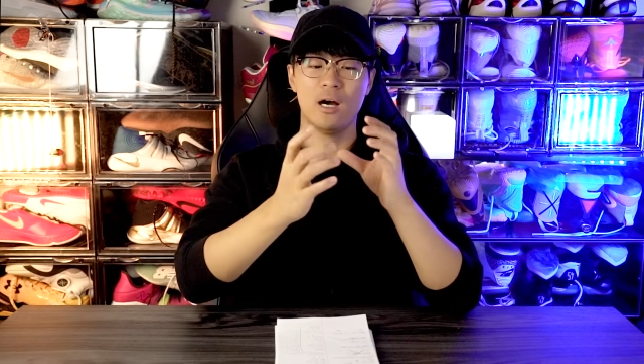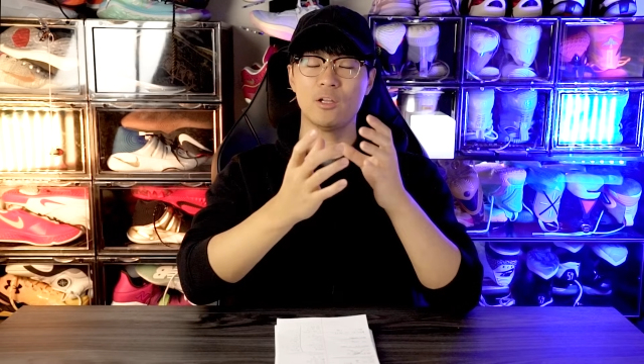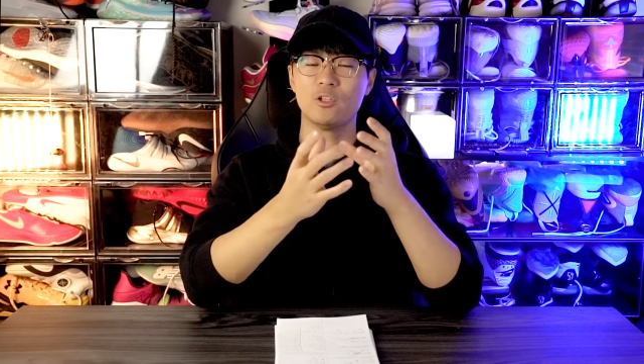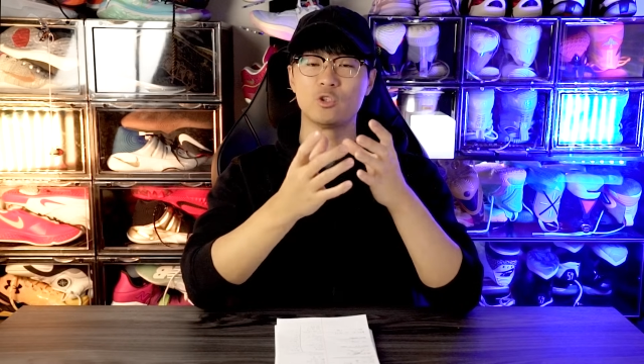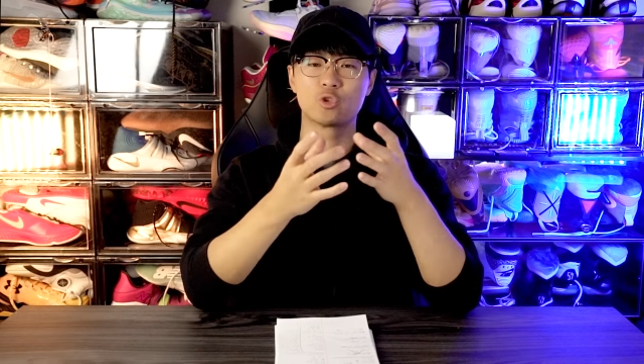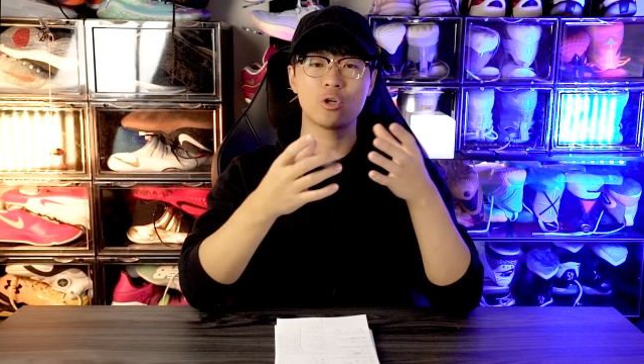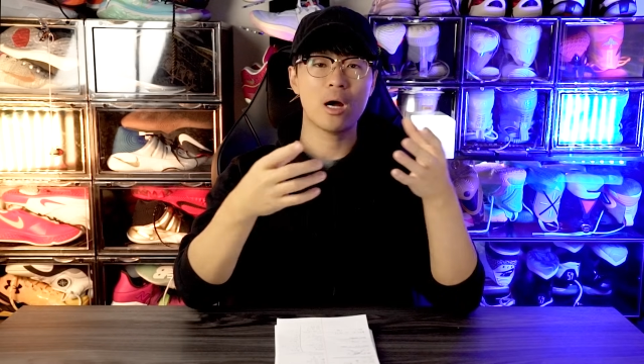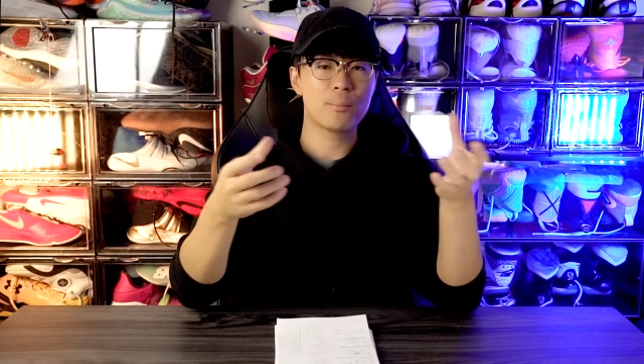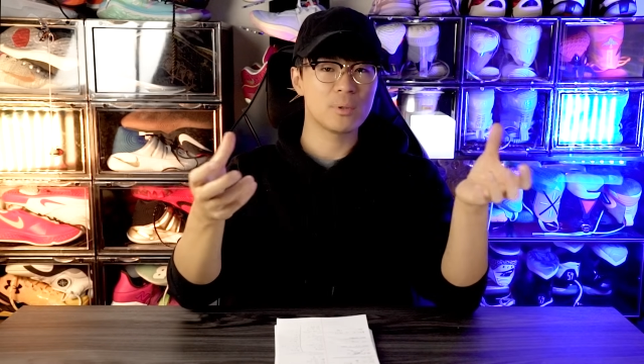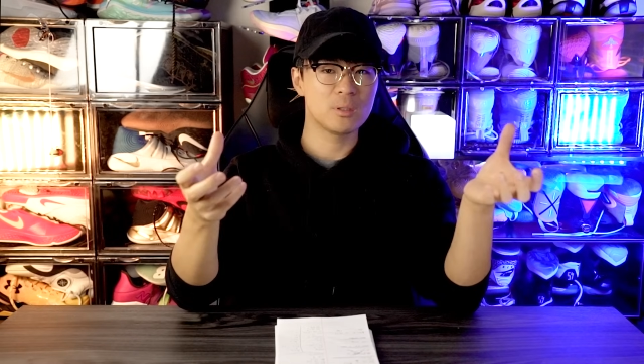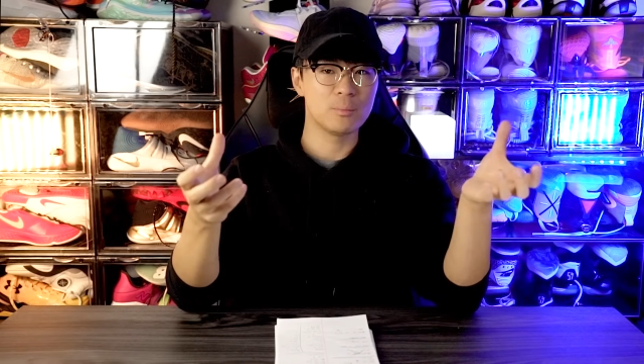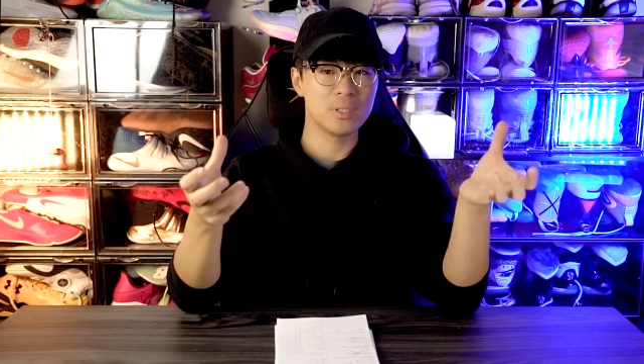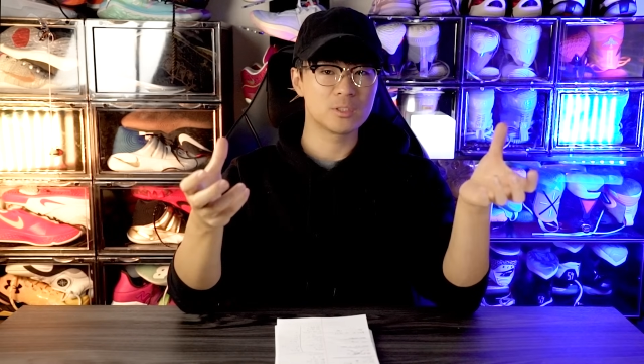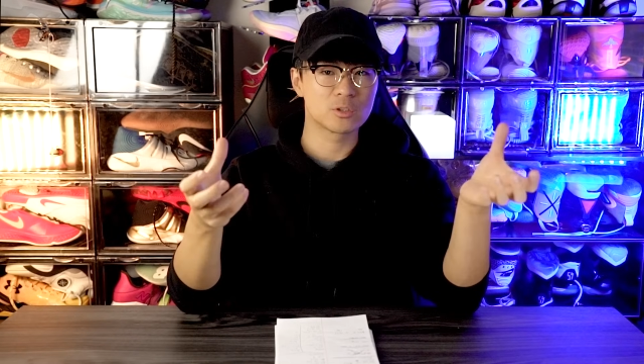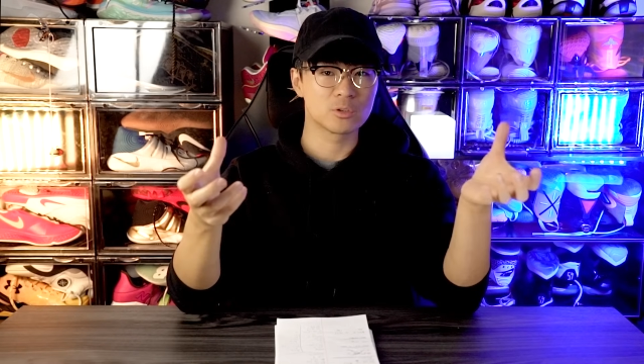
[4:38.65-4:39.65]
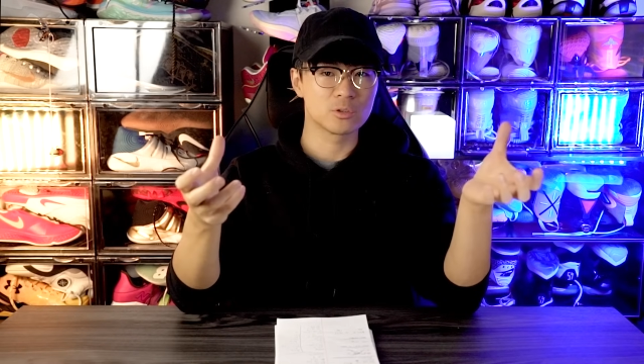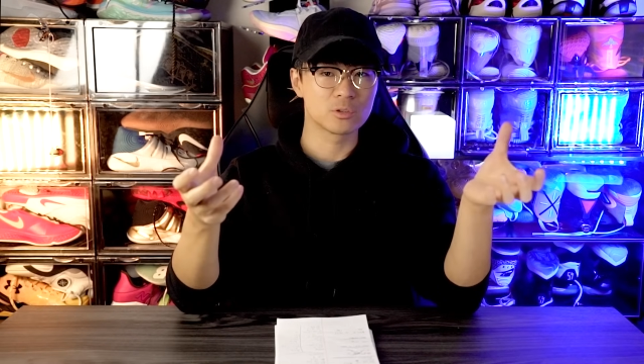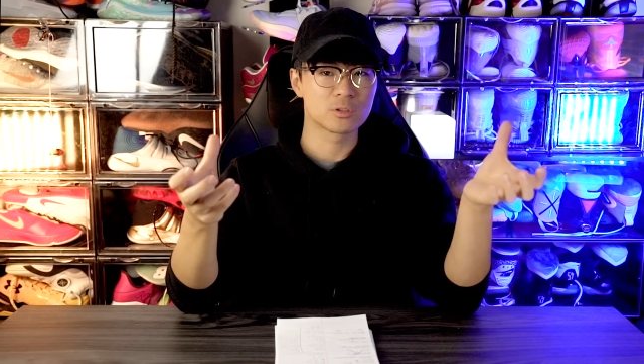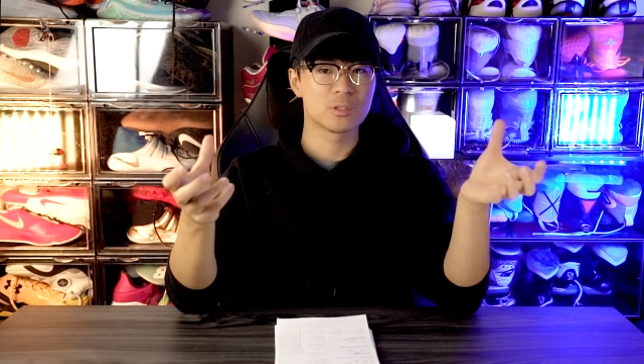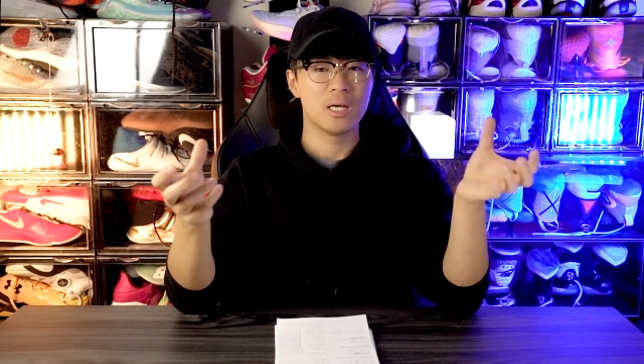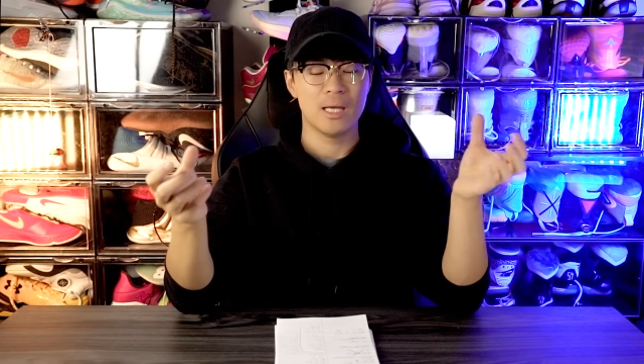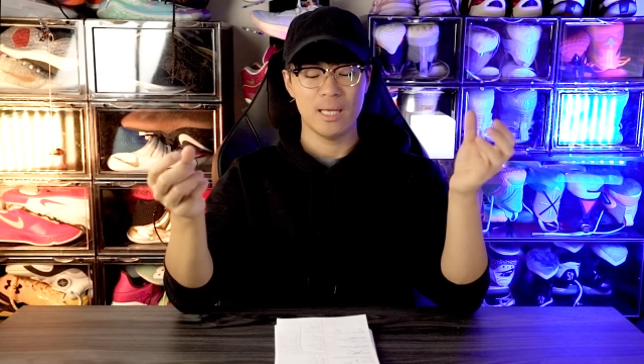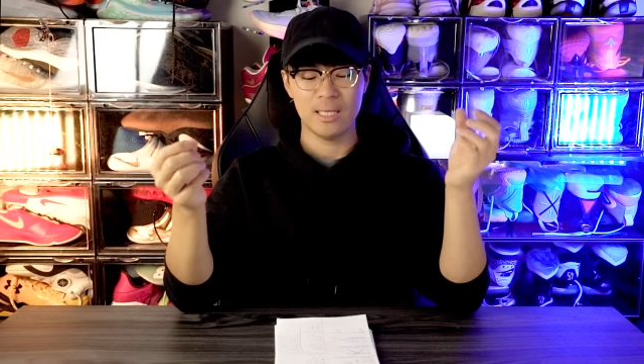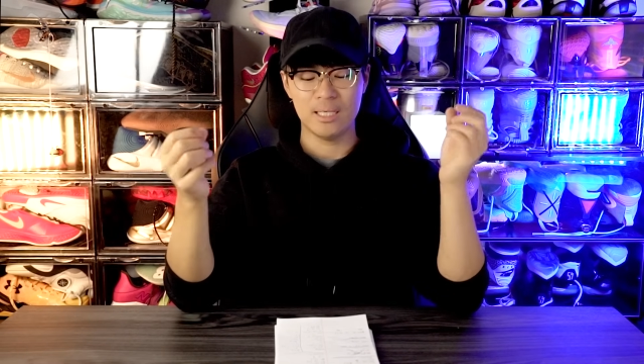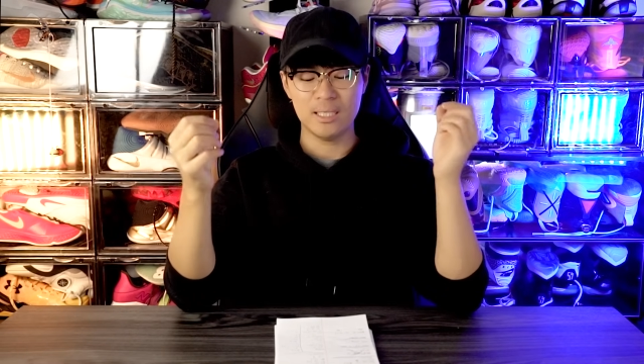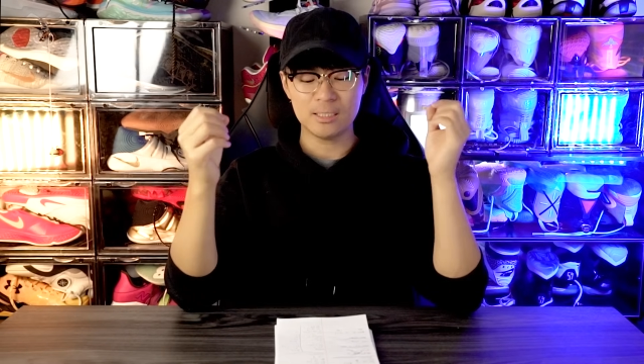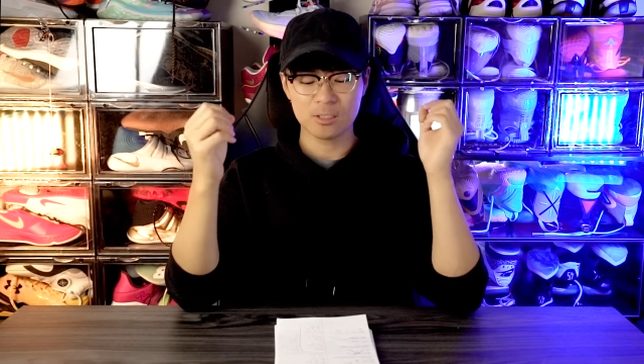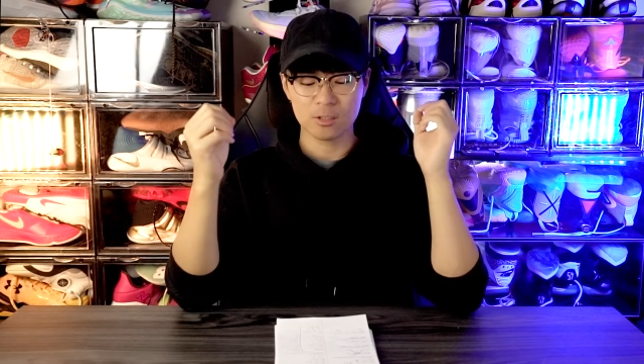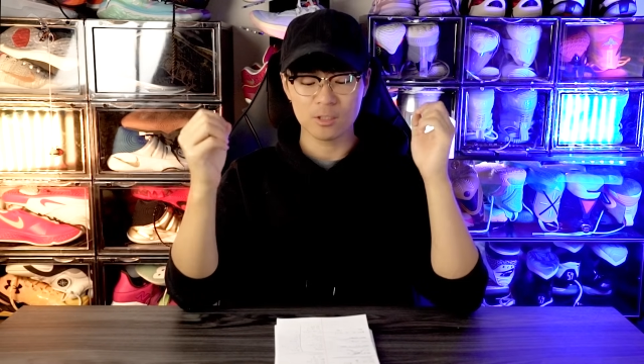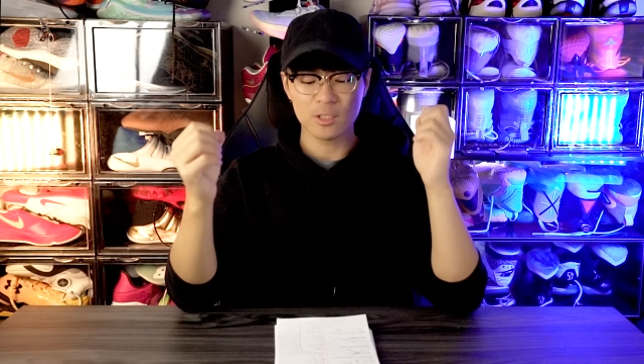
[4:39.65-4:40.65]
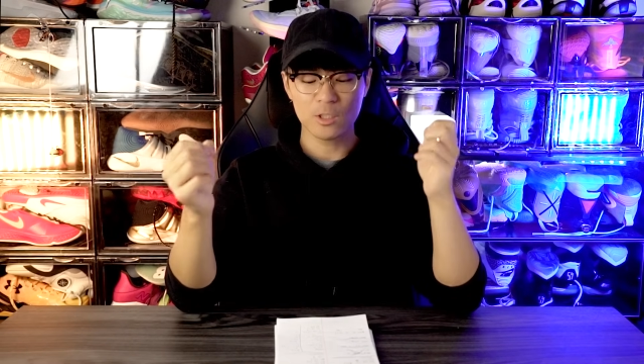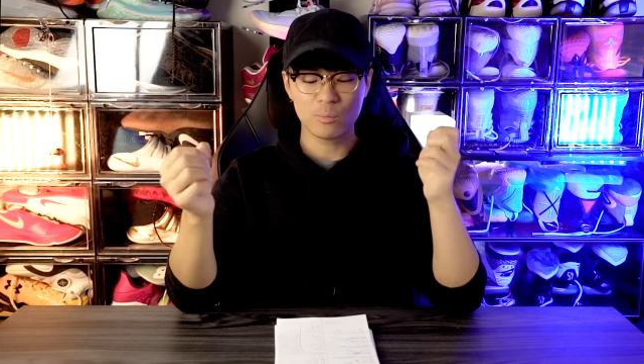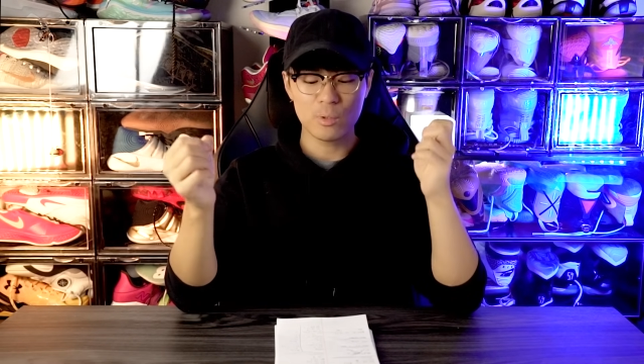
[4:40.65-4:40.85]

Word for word: the drop-in midsoles. It is a little